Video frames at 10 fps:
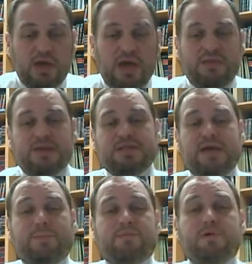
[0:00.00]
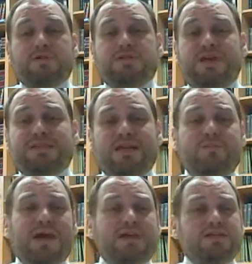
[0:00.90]
And this type of person has had a
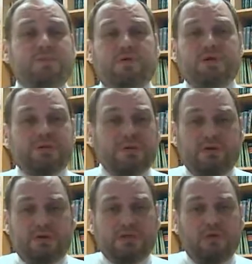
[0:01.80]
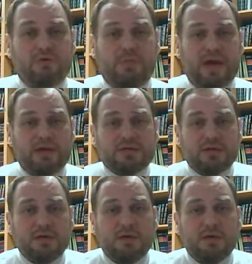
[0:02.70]
bad experience with learning Torah in the past.